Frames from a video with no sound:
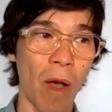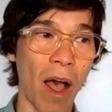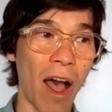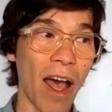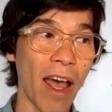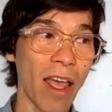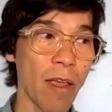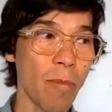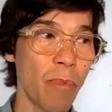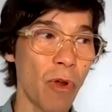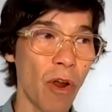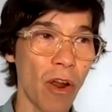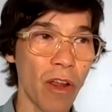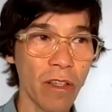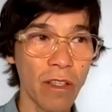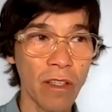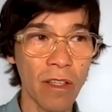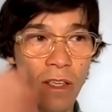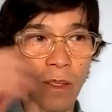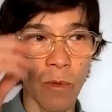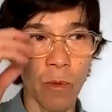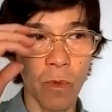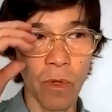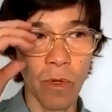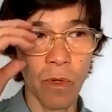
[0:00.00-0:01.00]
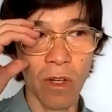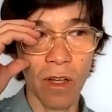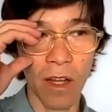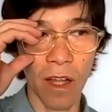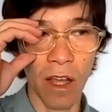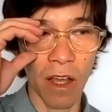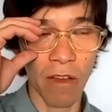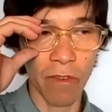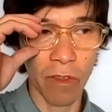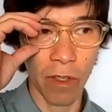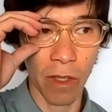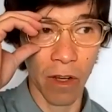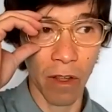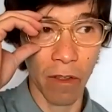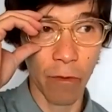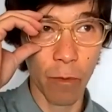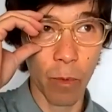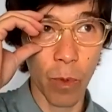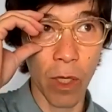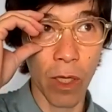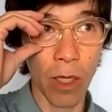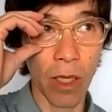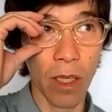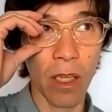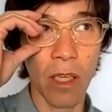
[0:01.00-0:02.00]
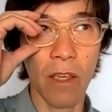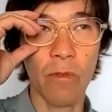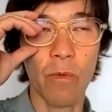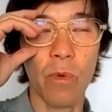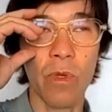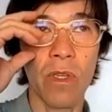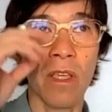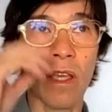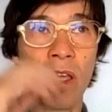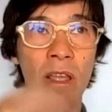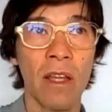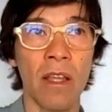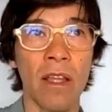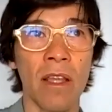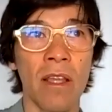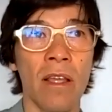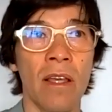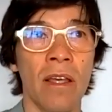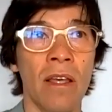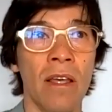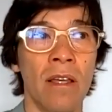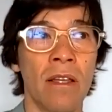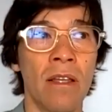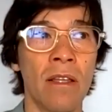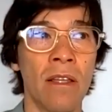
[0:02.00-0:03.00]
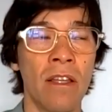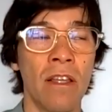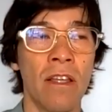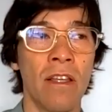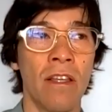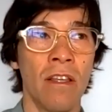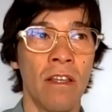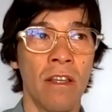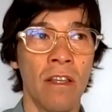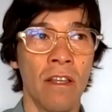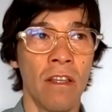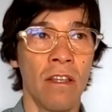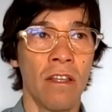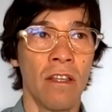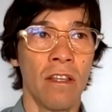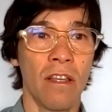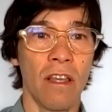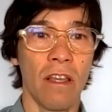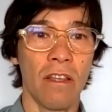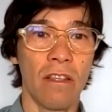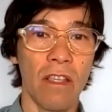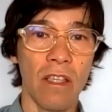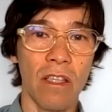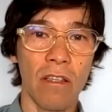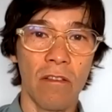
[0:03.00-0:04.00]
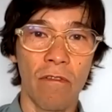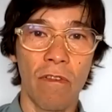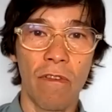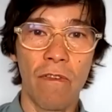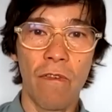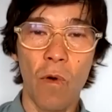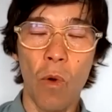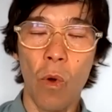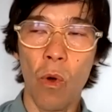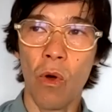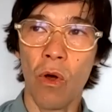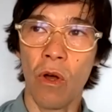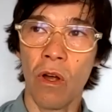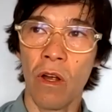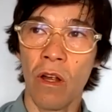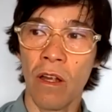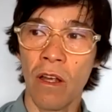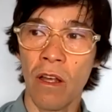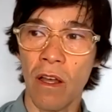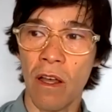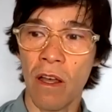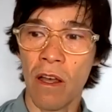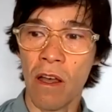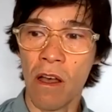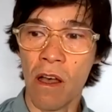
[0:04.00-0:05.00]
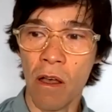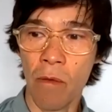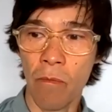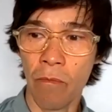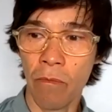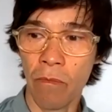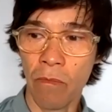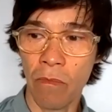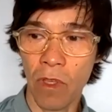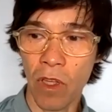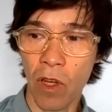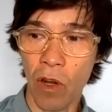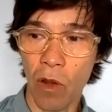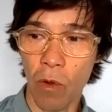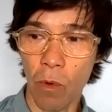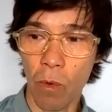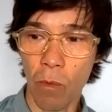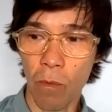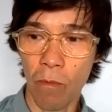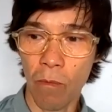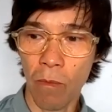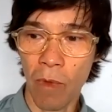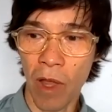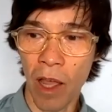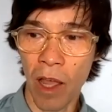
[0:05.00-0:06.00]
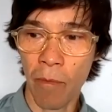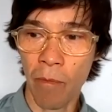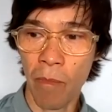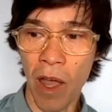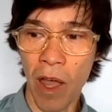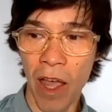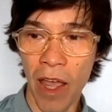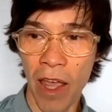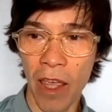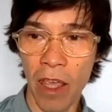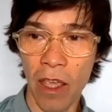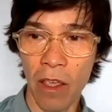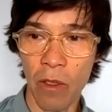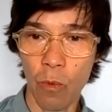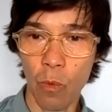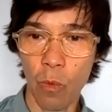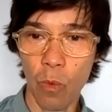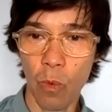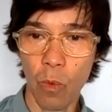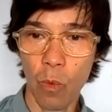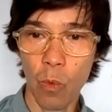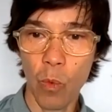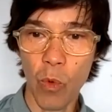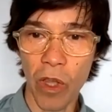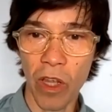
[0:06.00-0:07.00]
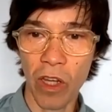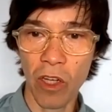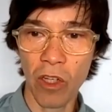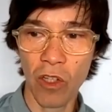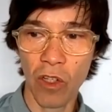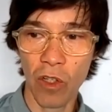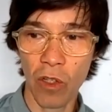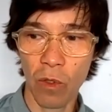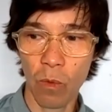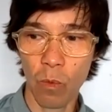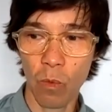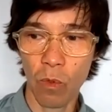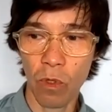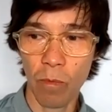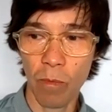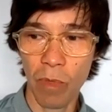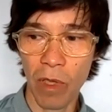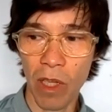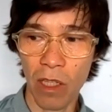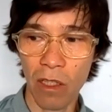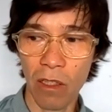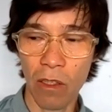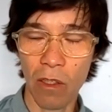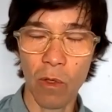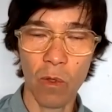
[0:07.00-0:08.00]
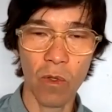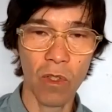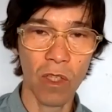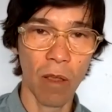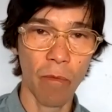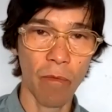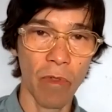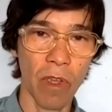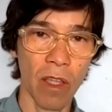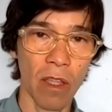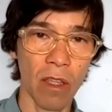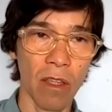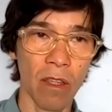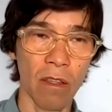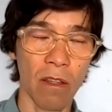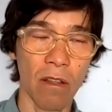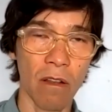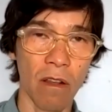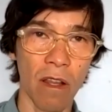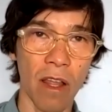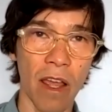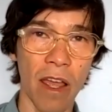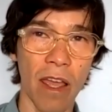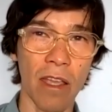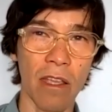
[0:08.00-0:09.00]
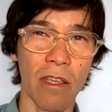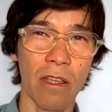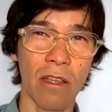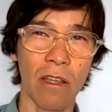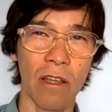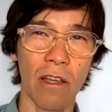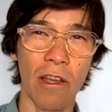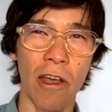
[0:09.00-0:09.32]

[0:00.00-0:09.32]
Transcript: I personally would love, you know, if we get a season 4, you know, my wish would be to do something like